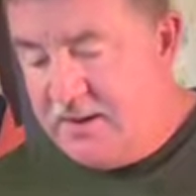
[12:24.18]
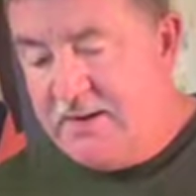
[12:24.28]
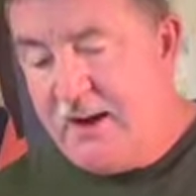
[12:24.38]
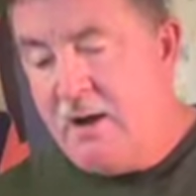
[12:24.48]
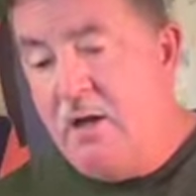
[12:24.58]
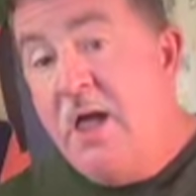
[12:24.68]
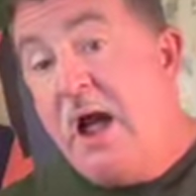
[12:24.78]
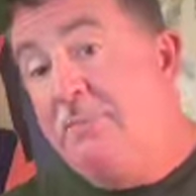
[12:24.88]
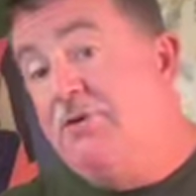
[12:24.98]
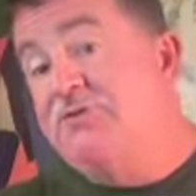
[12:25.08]
Now,
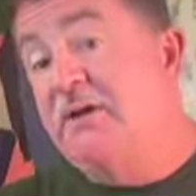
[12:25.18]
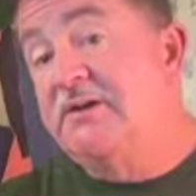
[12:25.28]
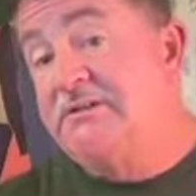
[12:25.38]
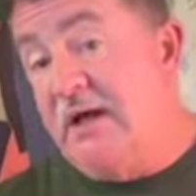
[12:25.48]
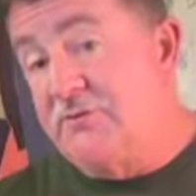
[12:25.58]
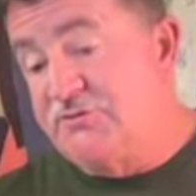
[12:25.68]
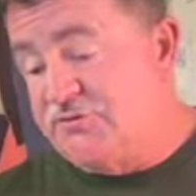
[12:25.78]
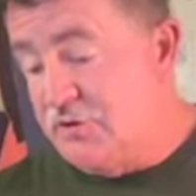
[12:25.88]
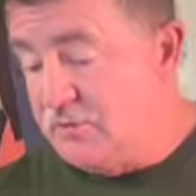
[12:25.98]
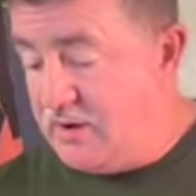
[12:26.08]
I'm using a
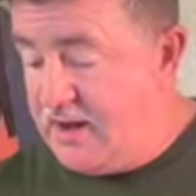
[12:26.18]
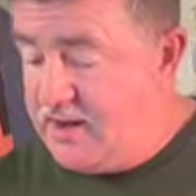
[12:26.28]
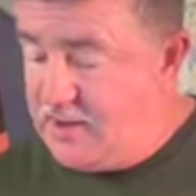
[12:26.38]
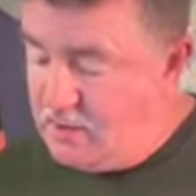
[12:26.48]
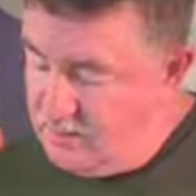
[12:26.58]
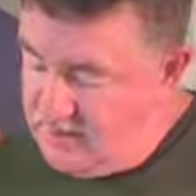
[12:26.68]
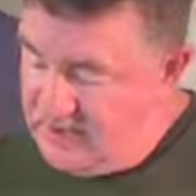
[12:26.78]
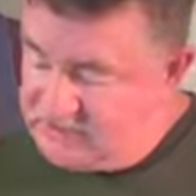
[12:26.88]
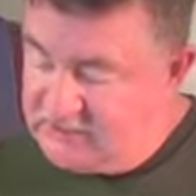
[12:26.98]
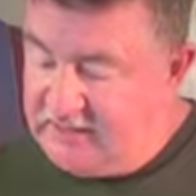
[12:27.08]
downstroke right here. I'm
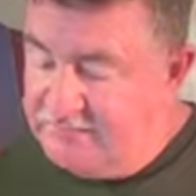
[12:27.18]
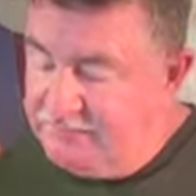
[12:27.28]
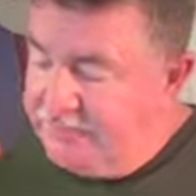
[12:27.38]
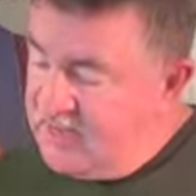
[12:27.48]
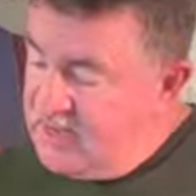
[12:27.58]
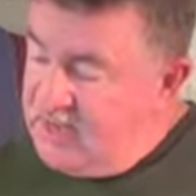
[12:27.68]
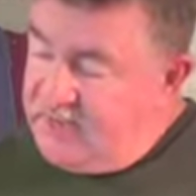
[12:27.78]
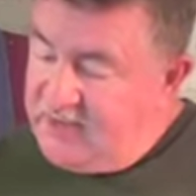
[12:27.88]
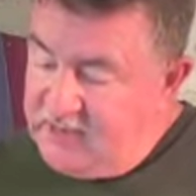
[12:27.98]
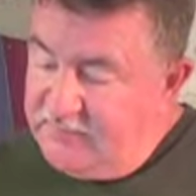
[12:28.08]
actually
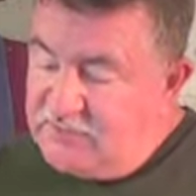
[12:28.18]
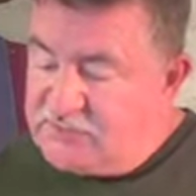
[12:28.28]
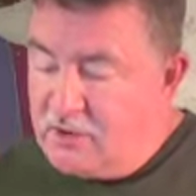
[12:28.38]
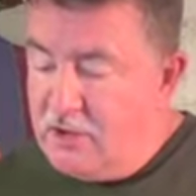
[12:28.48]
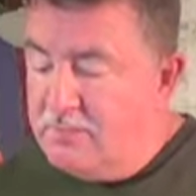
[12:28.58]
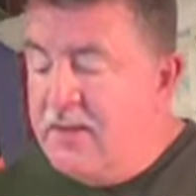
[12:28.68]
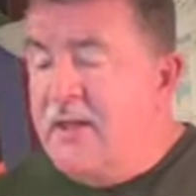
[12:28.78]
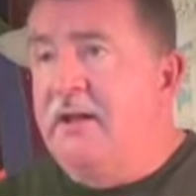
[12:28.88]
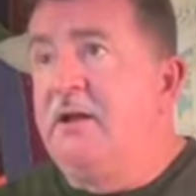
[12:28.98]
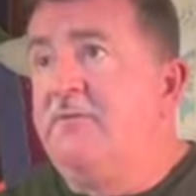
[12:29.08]
hitting the drum,
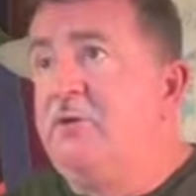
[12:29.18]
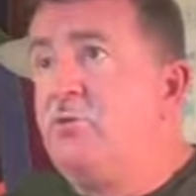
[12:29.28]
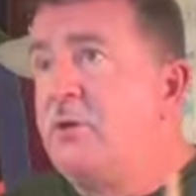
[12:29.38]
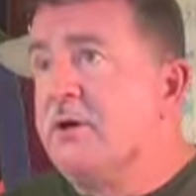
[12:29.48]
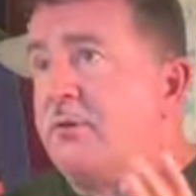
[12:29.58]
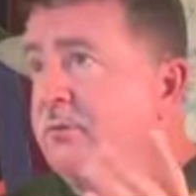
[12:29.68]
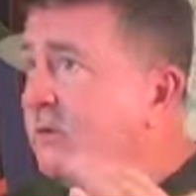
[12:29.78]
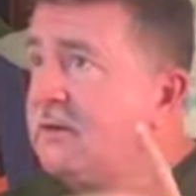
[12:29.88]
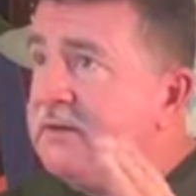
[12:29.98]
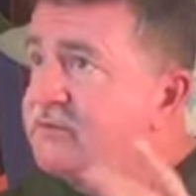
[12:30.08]
and if you want to
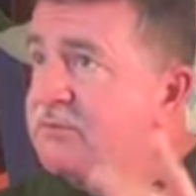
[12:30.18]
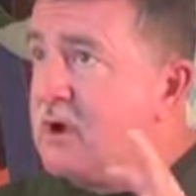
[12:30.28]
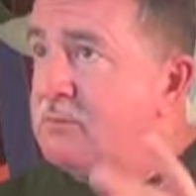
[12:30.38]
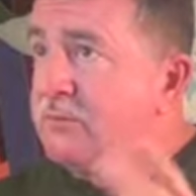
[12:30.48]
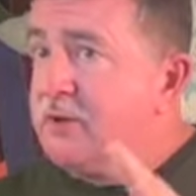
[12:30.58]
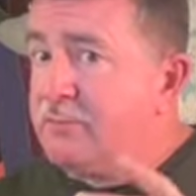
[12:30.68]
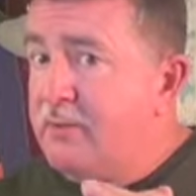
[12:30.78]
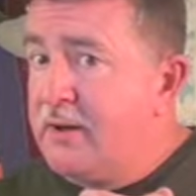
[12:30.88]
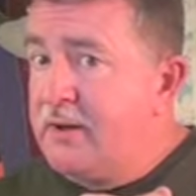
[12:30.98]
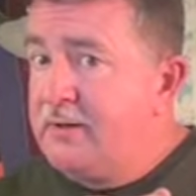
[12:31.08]
really scramble your
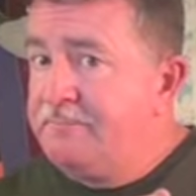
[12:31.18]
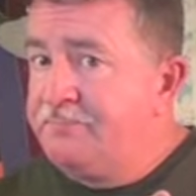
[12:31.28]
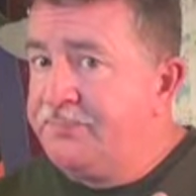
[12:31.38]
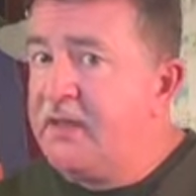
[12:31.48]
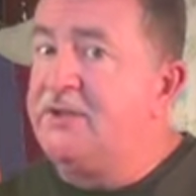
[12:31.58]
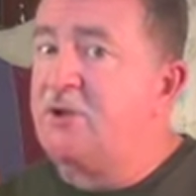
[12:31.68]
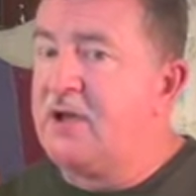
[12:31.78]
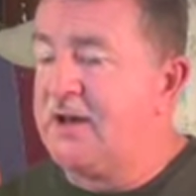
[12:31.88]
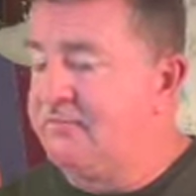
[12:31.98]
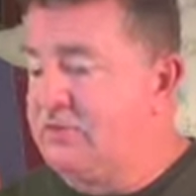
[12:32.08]
brain, and you're
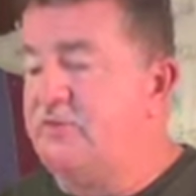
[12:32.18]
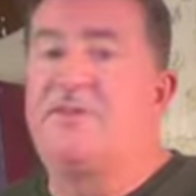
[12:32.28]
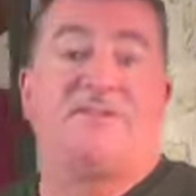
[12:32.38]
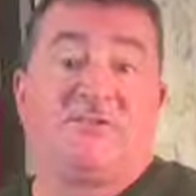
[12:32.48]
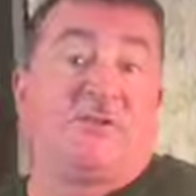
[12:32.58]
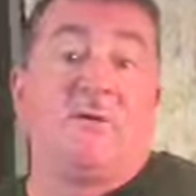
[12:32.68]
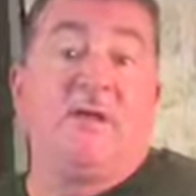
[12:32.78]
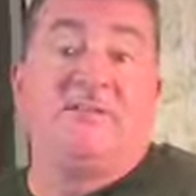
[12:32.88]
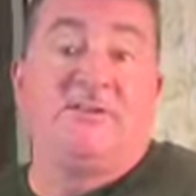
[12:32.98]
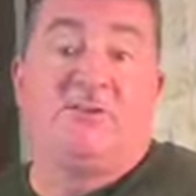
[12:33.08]
this is so
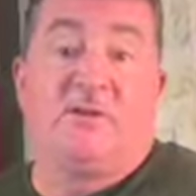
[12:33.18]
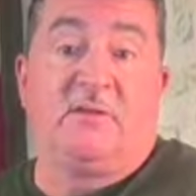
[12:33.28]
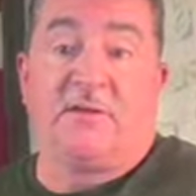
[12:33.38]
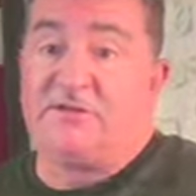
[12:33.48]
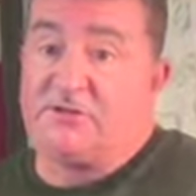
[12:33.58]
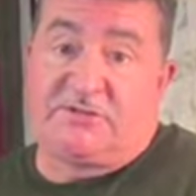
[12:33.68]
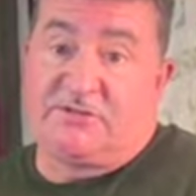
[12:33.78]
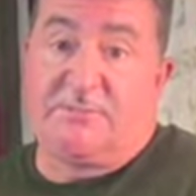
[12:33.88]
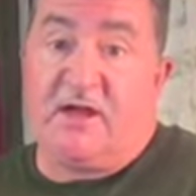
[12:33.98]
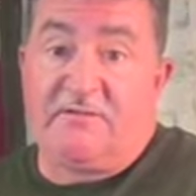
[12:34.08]
easy to you that you're just
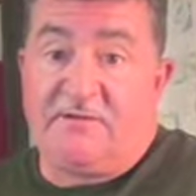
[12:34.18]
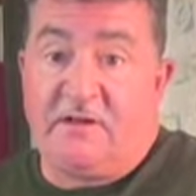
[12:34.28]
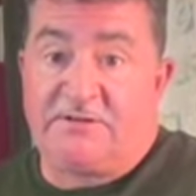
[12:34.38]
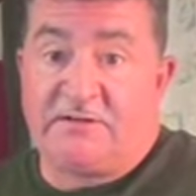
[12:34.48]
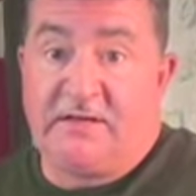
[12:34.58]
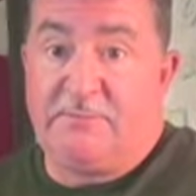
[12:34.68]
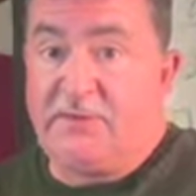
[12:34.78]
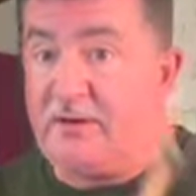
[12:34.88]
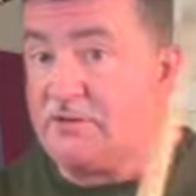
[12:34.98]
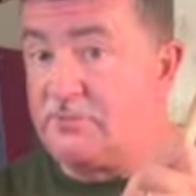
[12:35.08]
about to fall asleep,
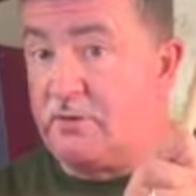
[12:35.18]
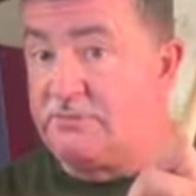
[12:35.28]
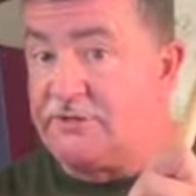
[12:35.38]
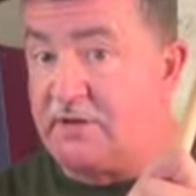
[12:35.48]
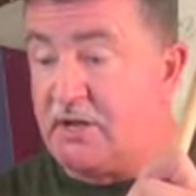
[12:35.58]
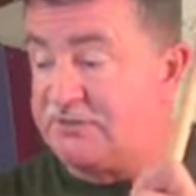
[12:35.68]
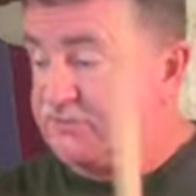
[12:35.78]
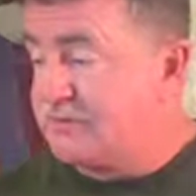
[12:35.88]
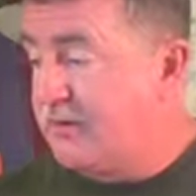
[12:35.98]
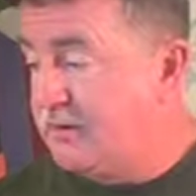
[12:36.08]
then here's what I want you to
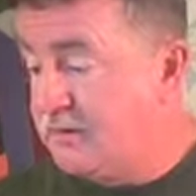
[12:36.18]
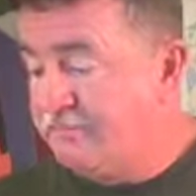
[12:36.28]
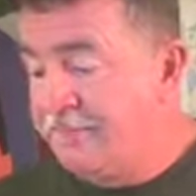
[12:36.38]
concentrate on.